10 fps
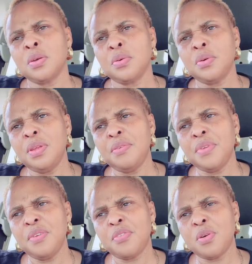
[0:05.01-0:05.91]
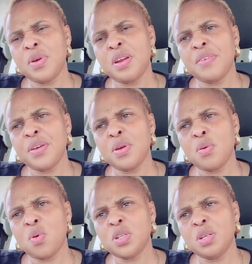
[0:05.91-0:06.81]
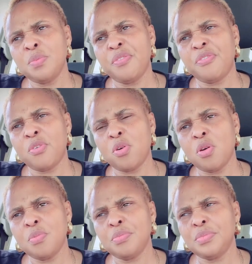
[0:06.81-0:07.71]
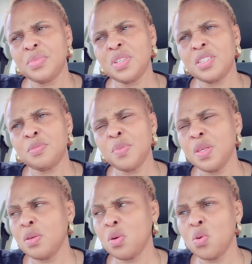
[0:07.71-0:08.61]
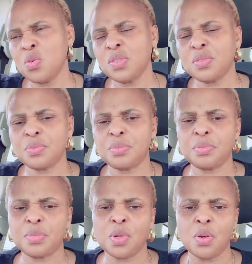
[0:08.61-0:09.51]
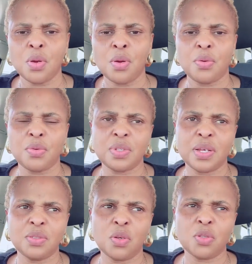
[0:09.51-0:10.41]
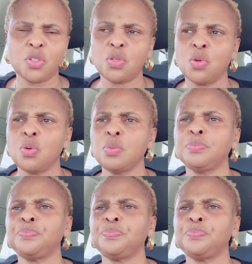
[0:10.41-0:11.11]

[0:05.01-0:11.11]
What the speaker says: good evening from wherever you are watching me from. It's me, your host, Rosa Talk Show,